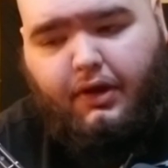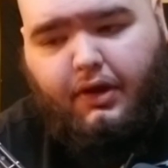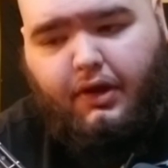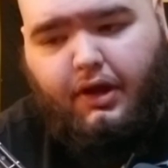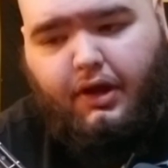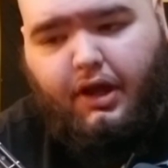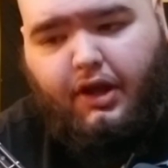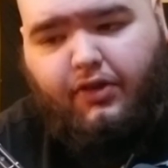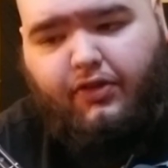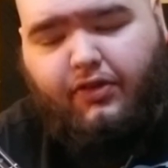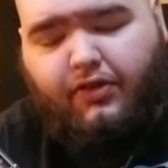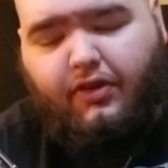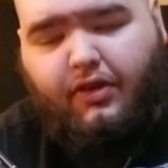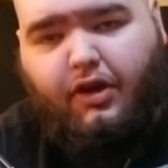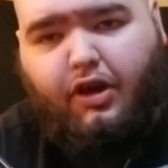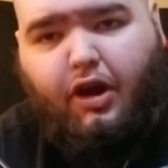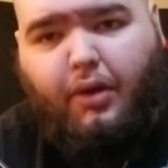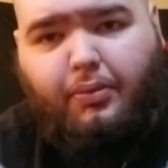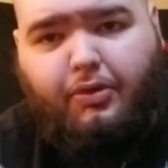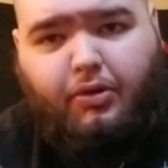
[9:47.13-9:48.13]
it's
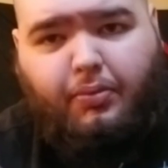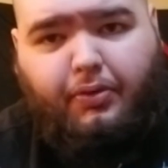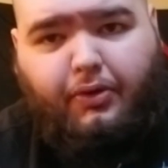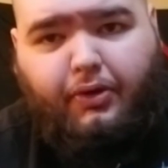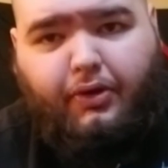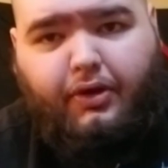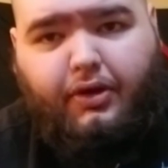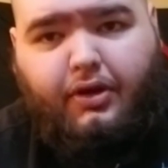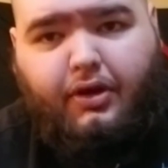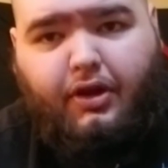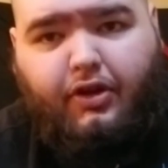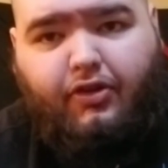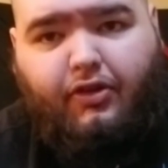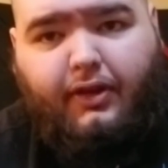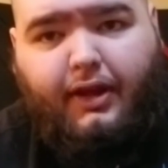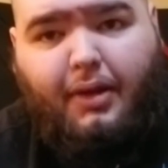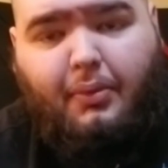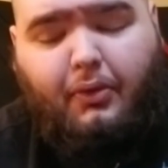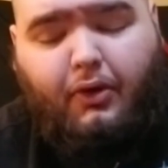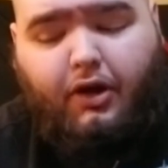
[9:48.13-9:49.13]
comfortable. It's a
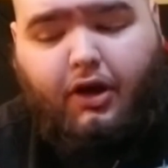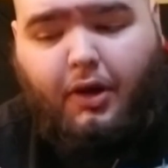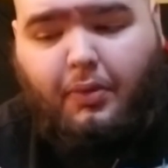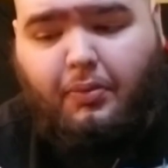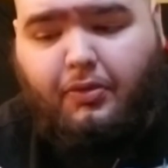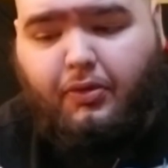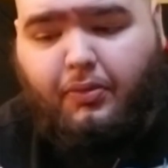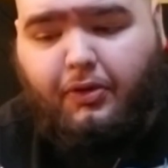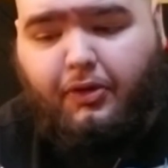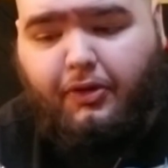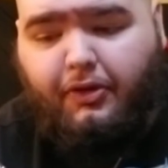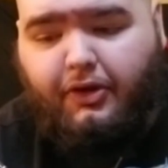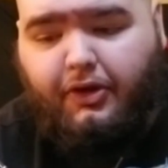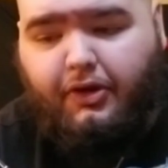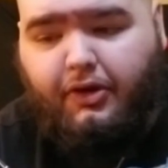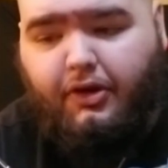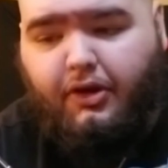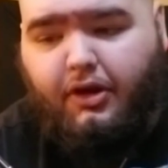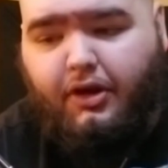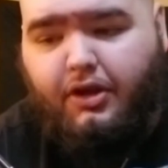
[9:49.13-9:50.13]
lot more comfortable
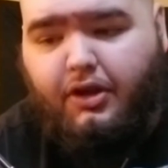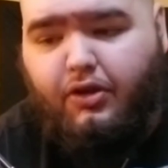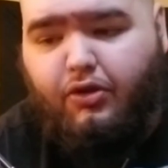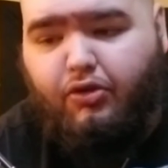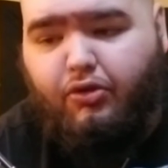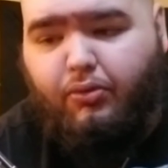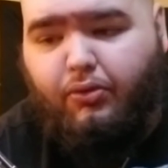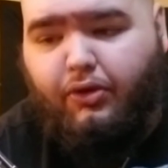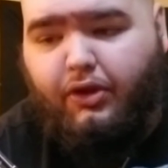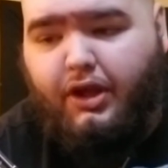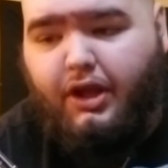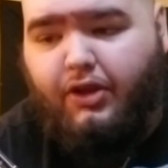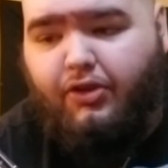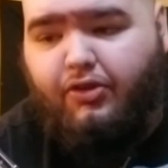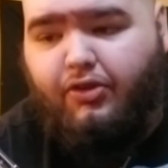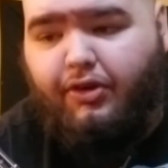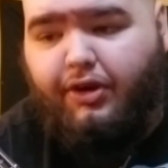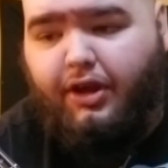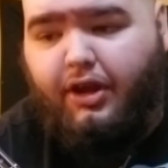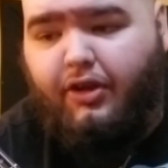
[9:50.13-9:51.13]
than a usual
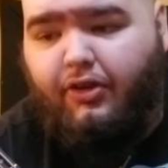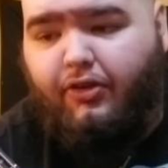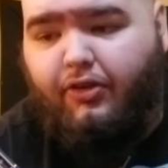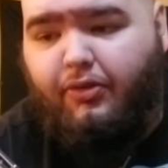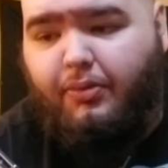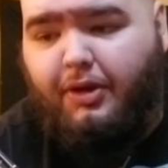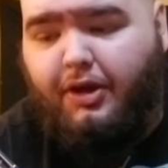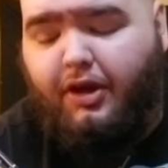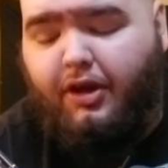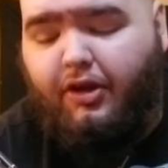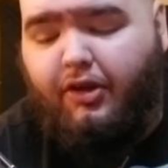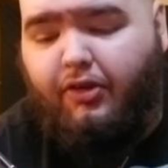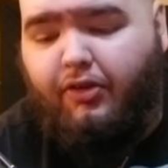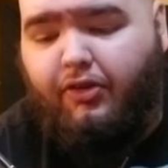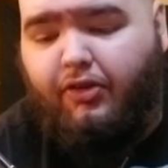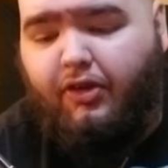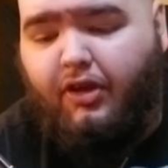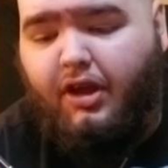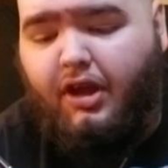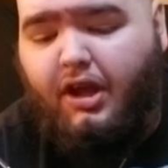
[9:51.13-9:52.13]
8-string is, because
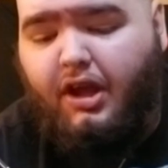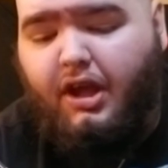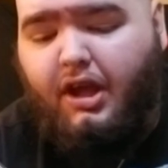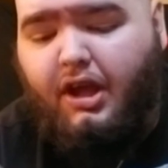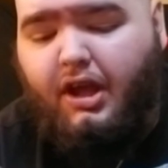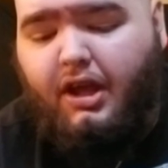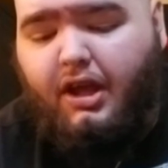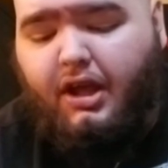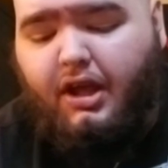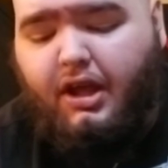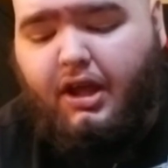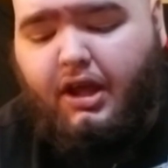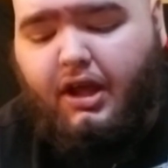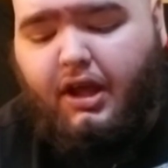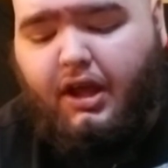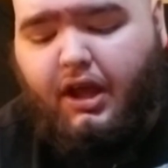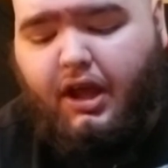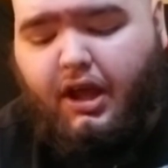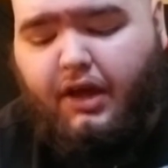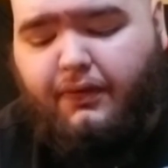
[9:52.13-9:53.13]

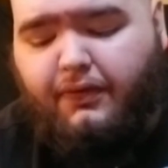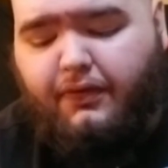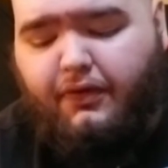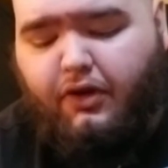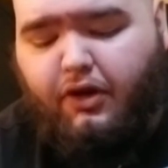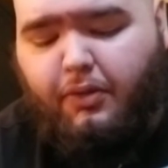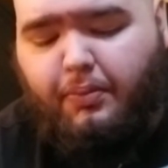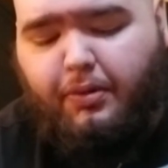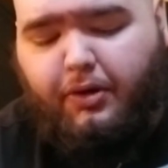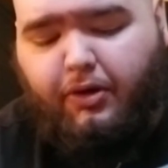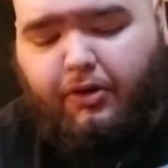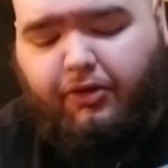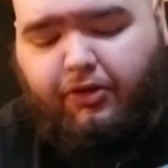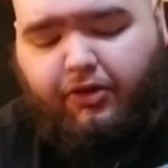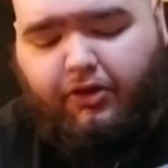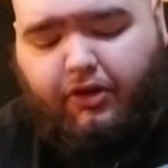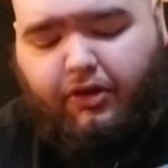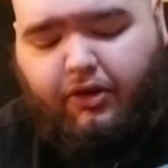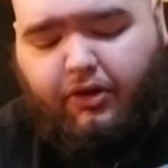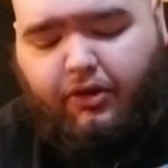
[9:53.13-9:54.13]
if you're a
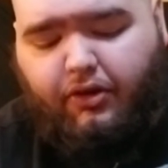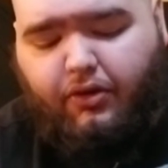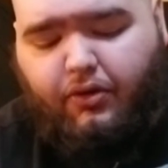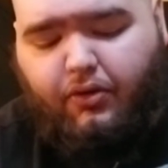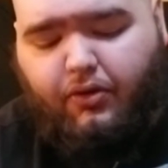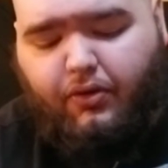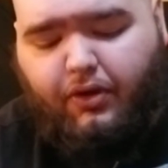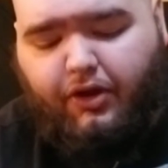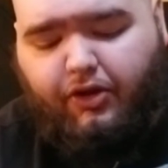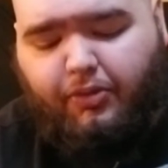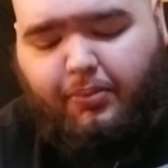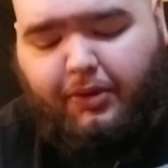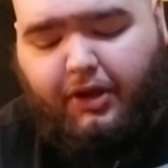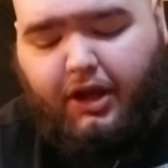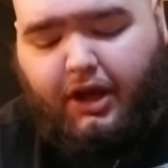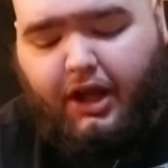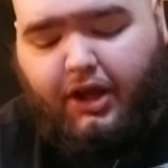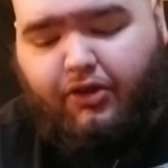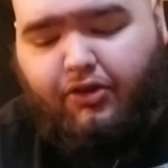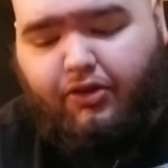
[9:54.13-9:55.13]
person who has played
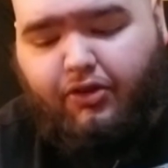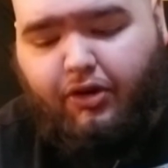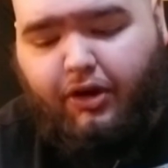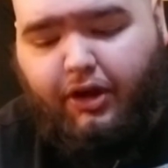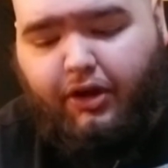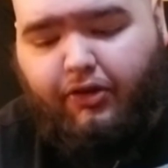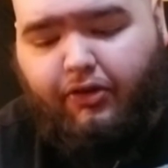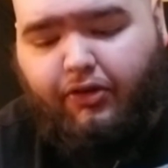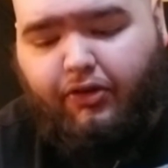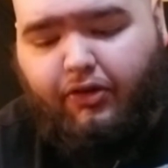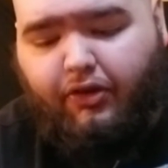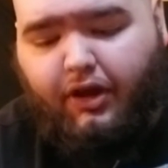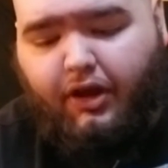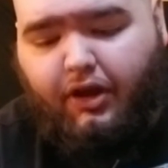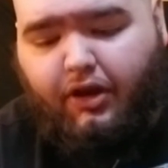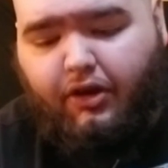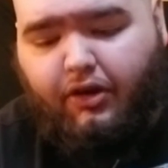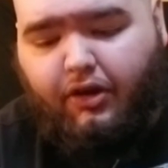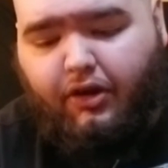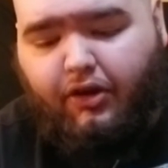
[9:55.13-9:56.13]
8 strings
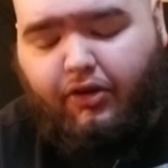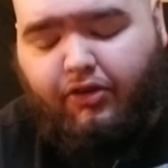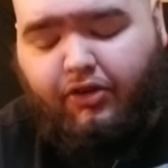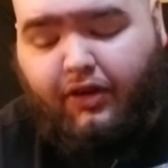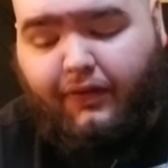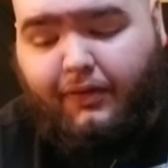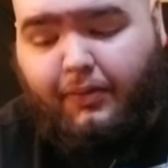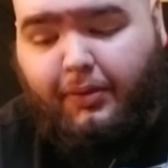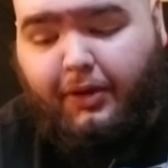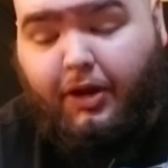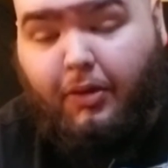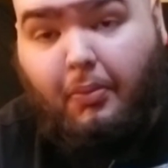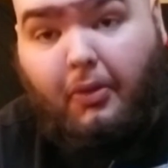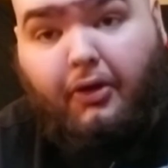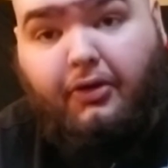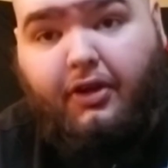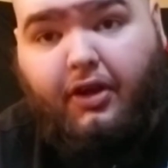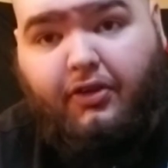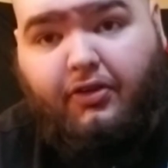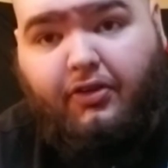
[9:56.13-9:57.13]
and has never played a
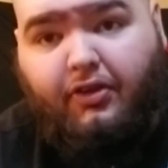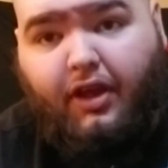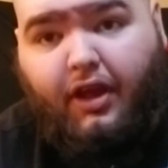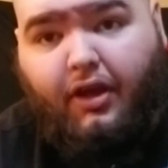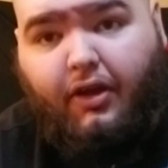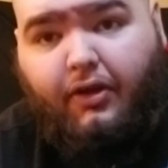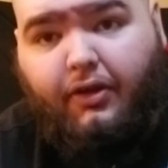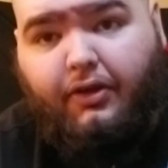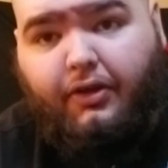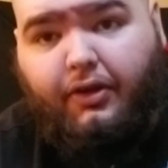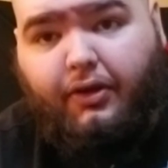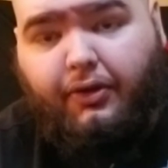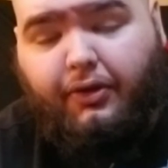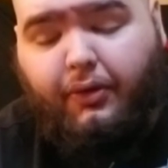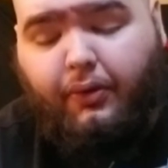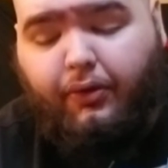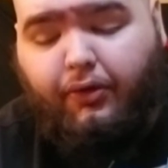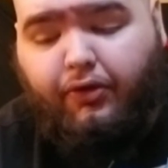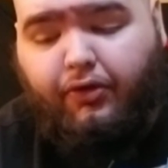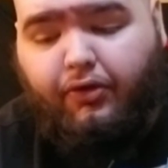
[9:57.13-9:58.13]
multi-scale, you'll
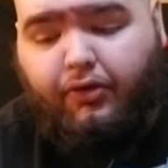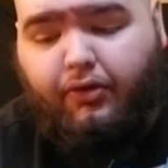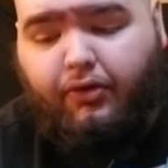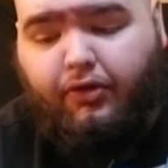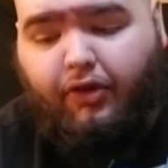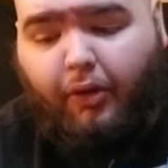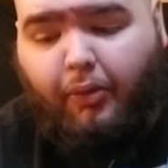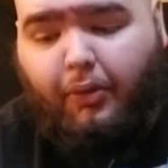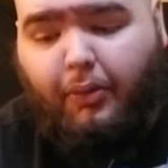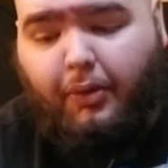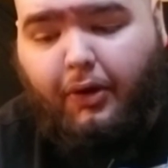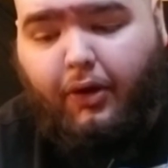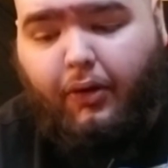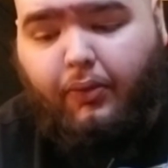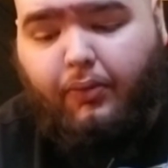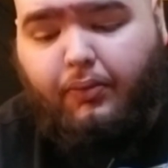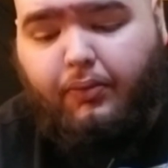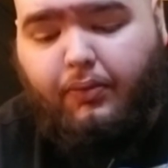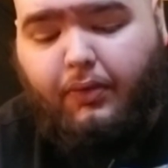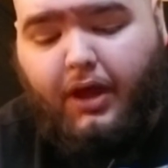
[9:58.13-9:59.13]
notice something about
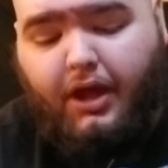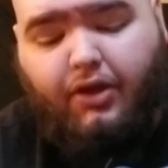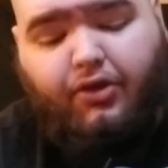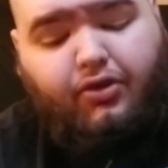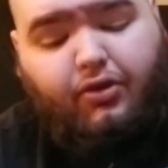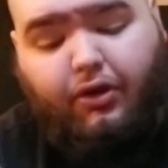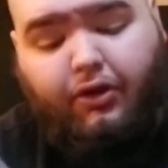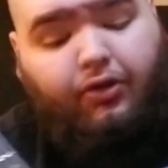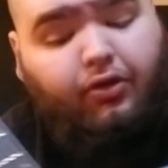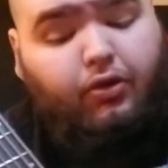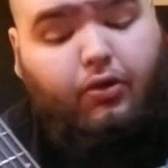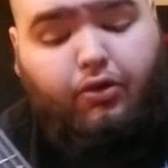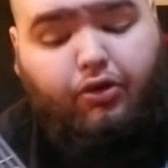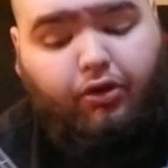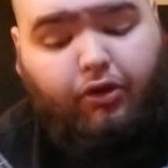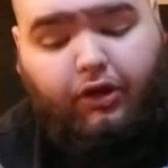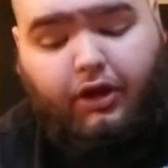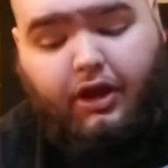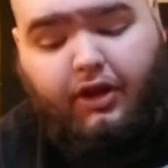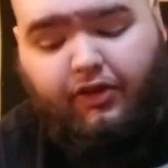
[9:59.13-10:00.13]
8 strings
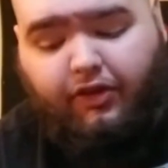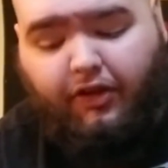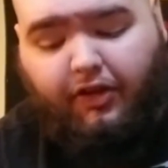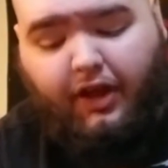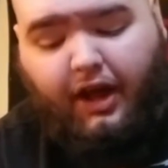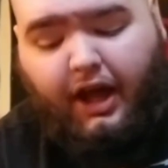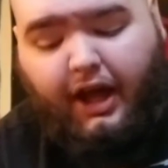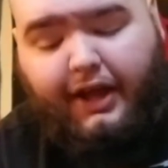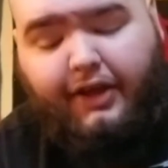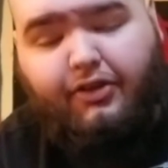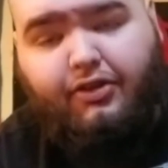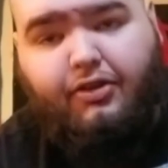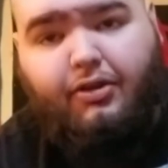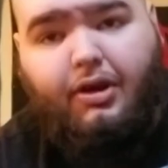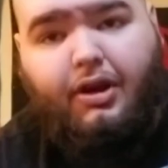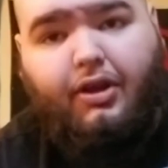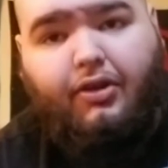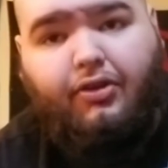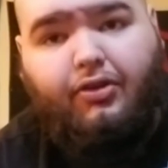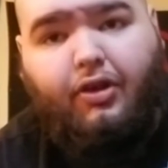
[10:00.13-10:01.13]
usually is that the high
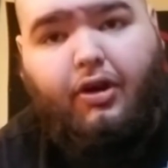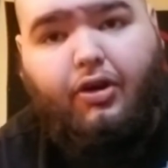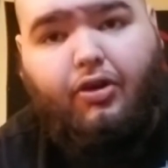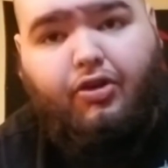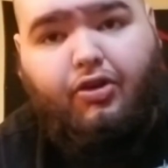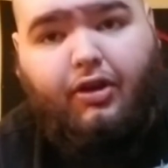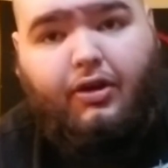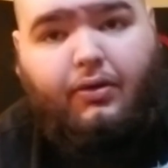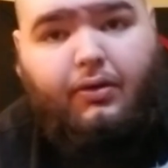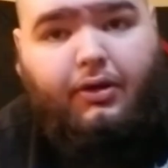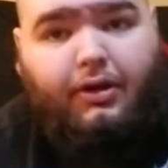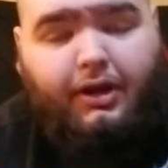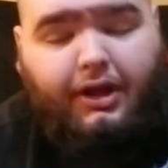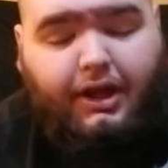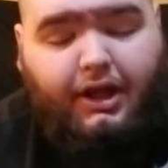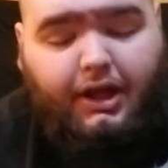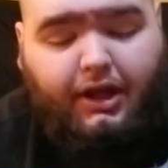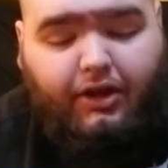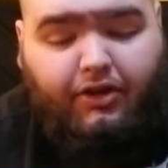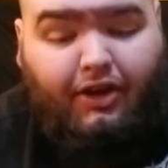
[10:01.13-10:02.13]
strings are
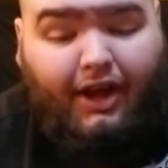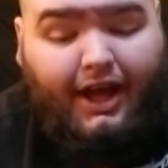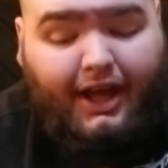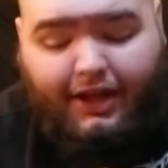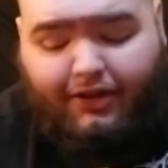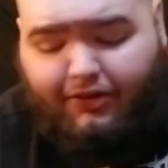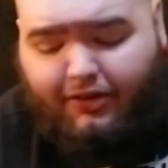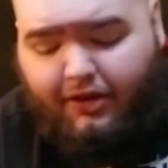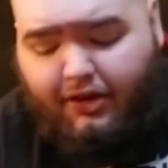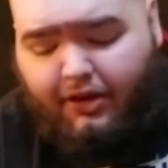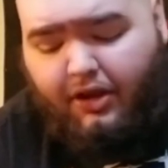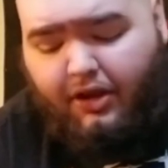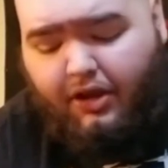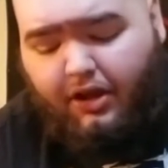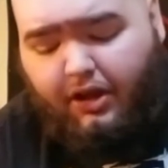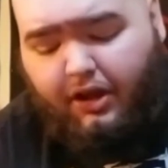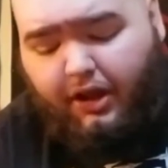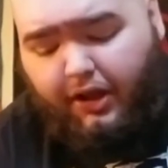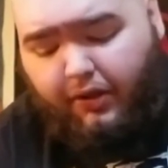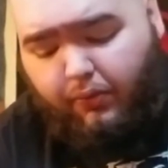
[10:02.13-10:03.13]
generally tight,
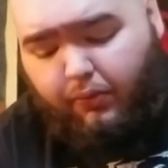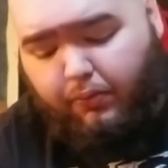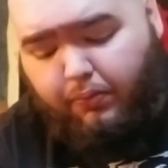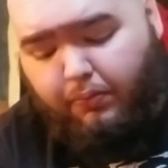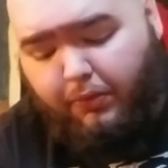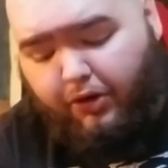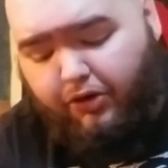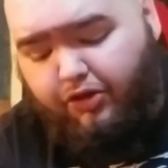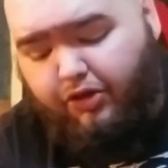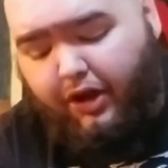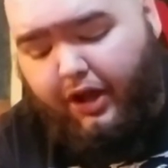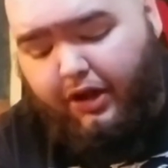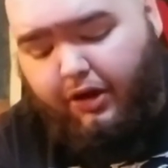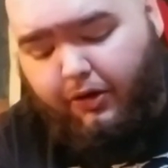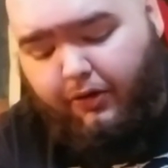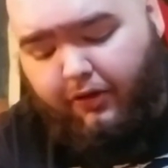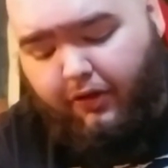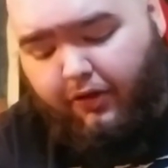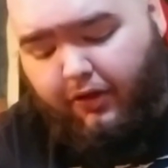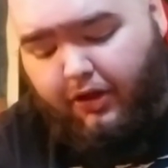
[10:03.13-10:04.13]
like much tighter
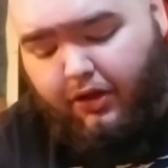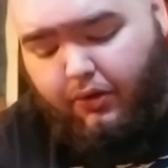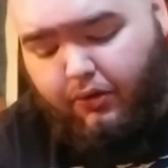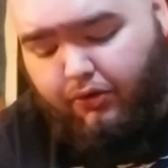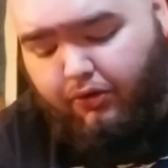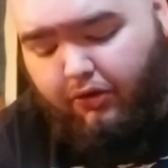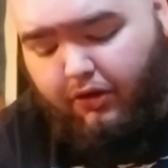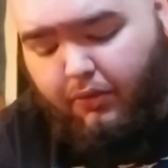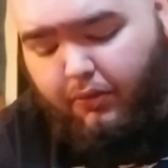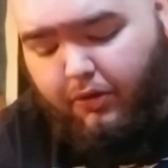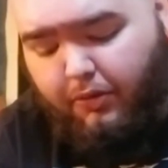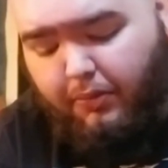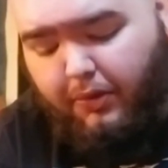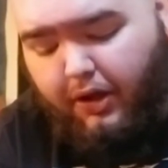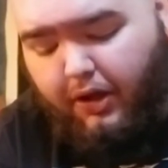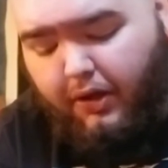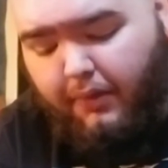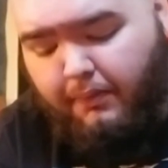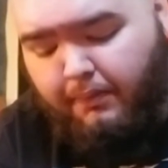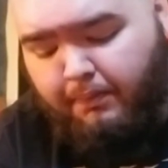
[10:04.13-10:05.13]
than they usually would
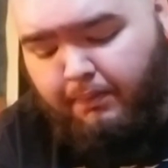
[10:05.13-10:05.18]
be.